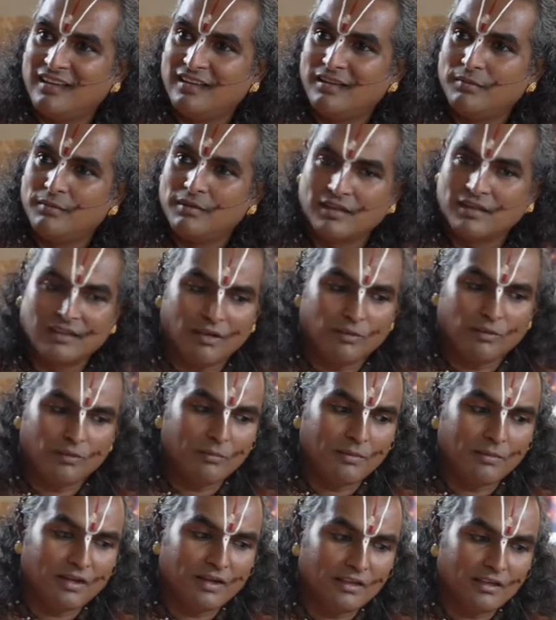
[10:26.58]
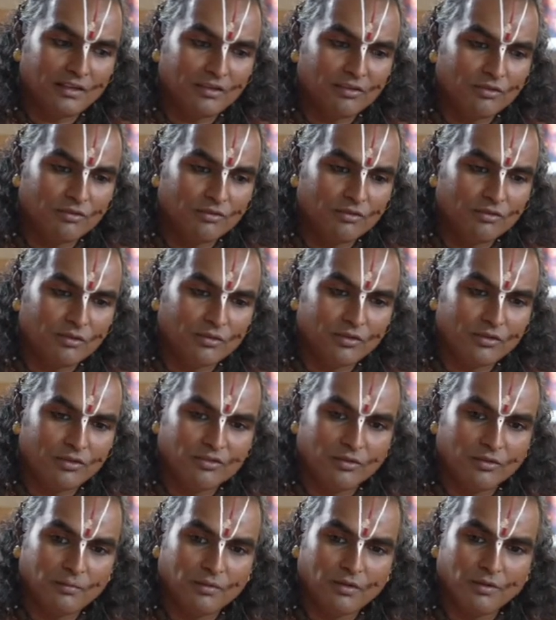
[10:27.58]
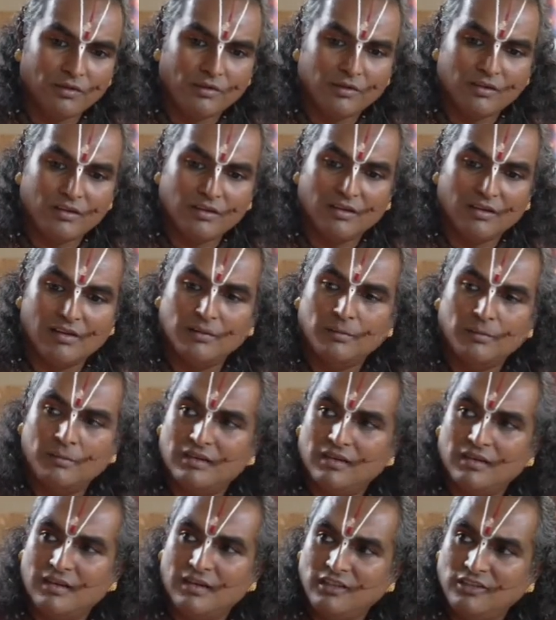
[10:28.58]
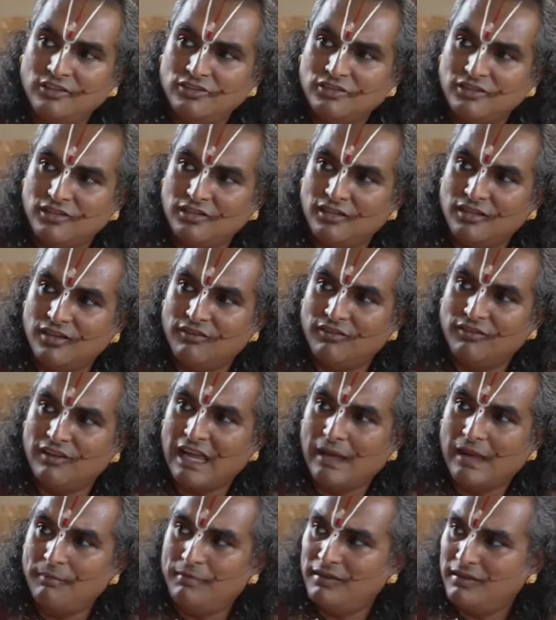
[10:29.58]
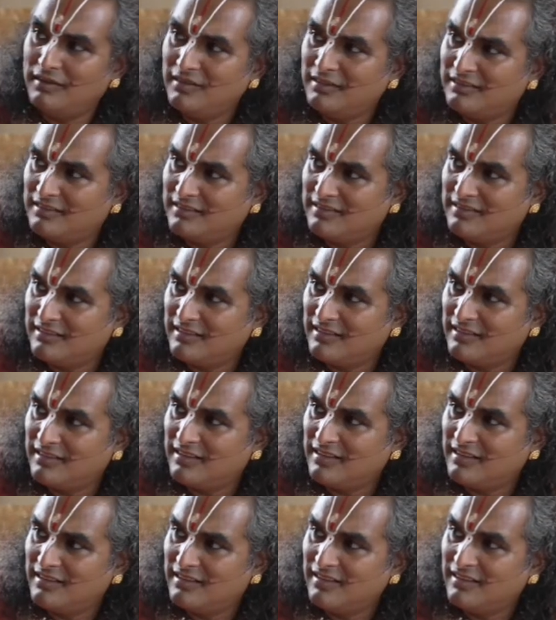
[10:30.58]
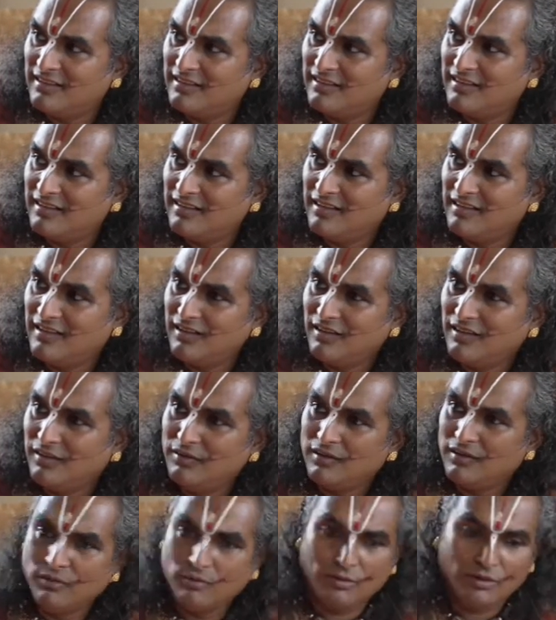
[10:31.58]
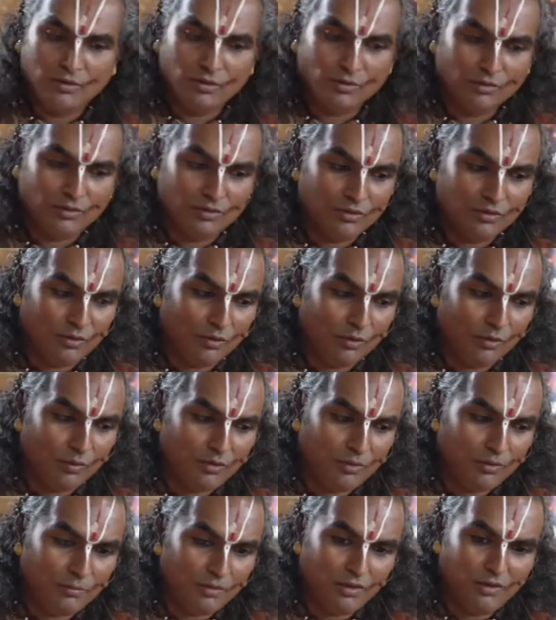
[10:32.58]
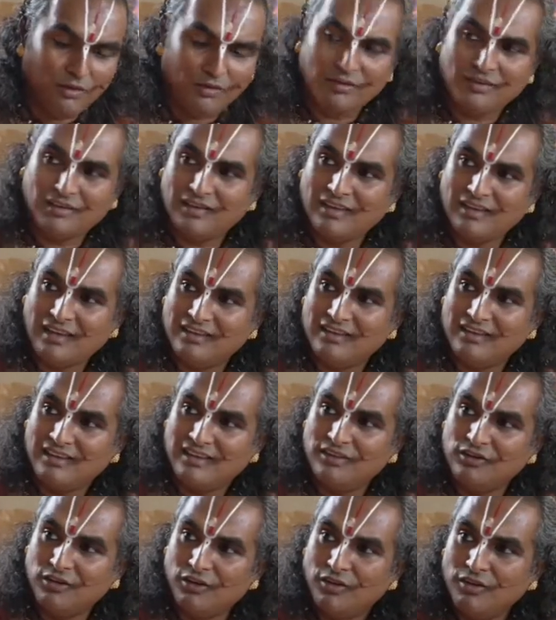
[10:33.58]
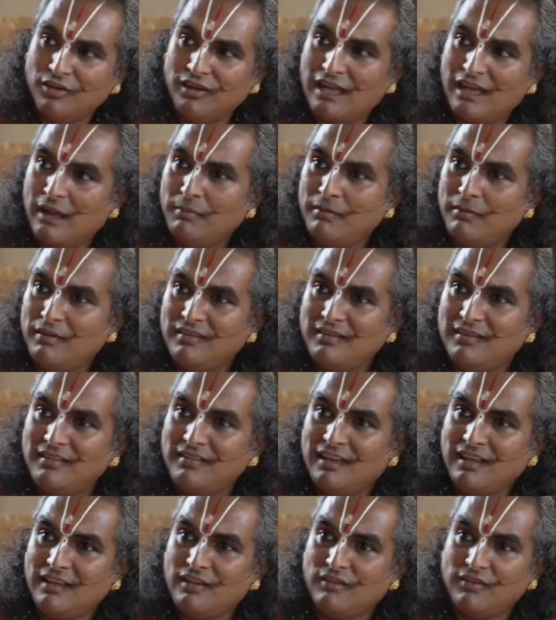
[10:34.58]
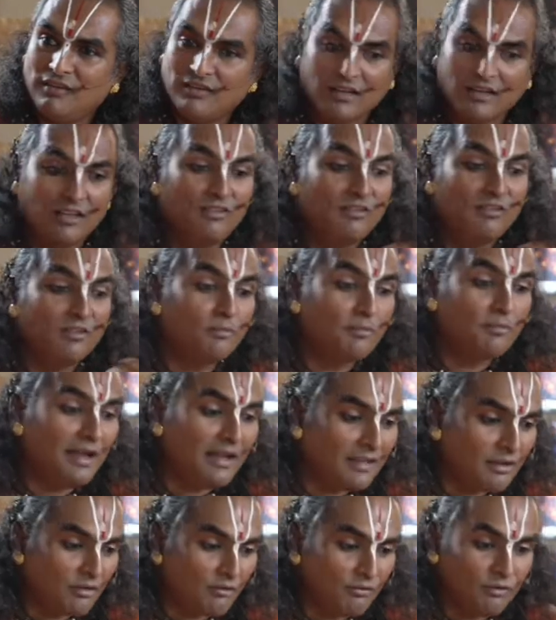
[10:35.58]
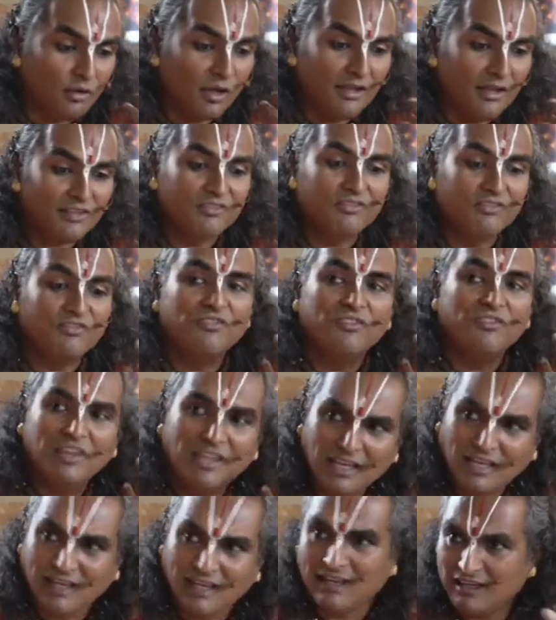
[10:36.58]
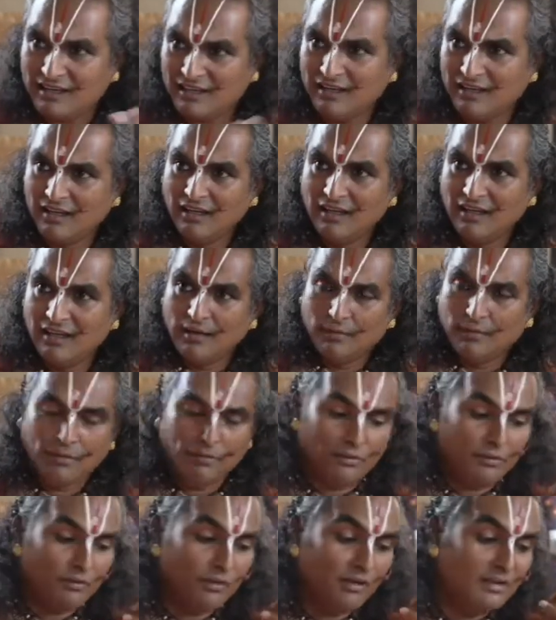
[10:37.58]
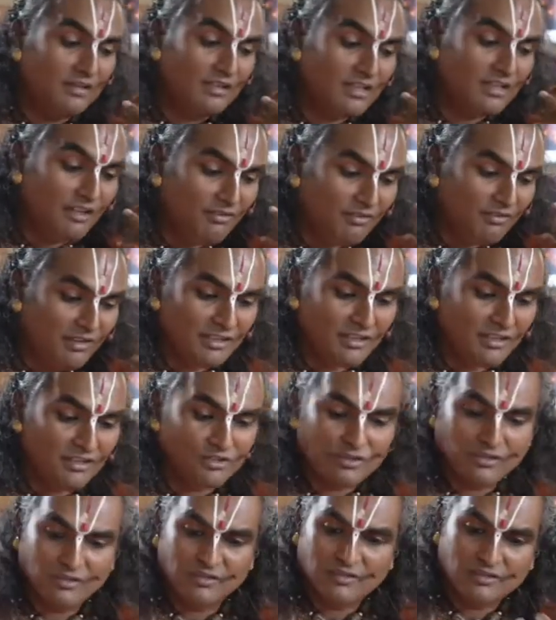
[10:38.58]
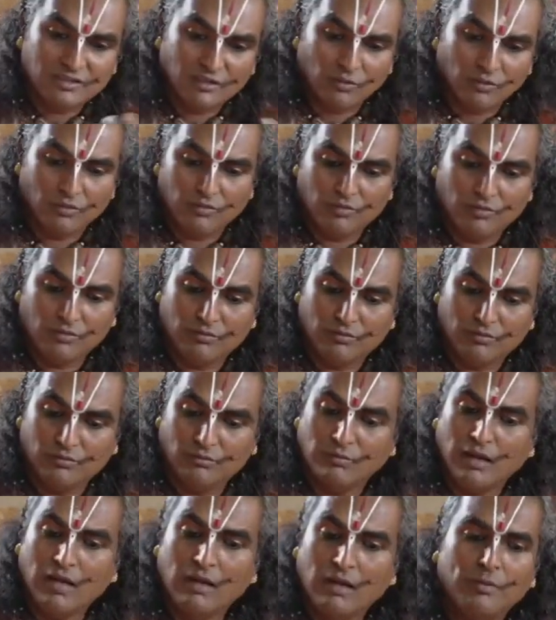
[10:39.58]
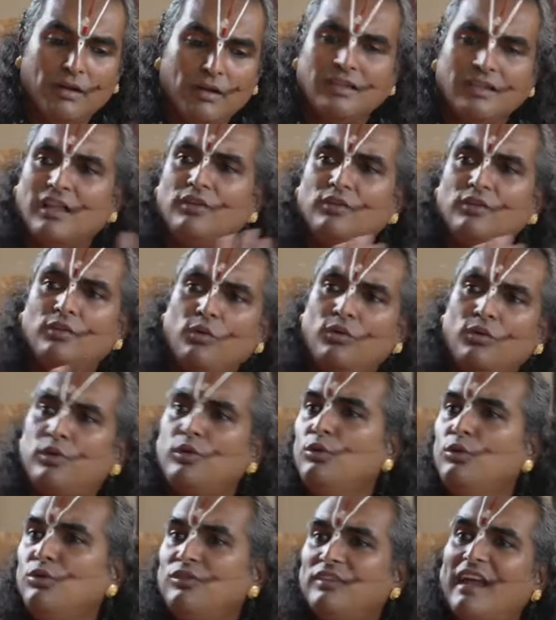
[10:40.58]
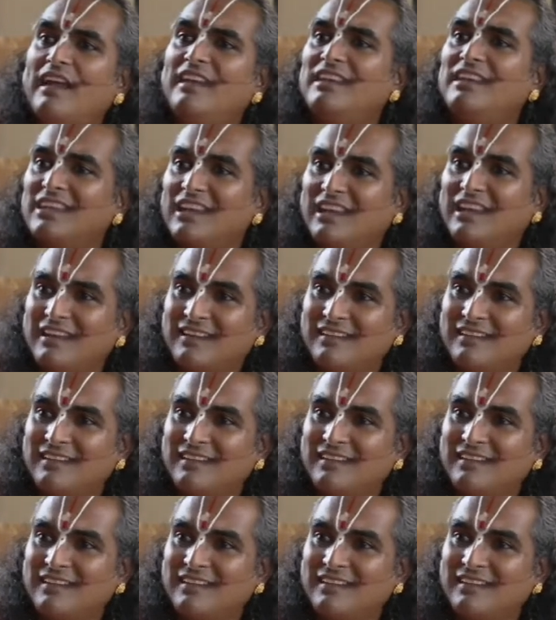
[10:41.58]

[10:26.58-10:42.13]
Because our mind is so focused upon limitation of happiness, no? Then we don't hold upon that eternal happiness inside of us, in spite of us feeling it. When one gives that insurance, no, my bhakta don't lose anything.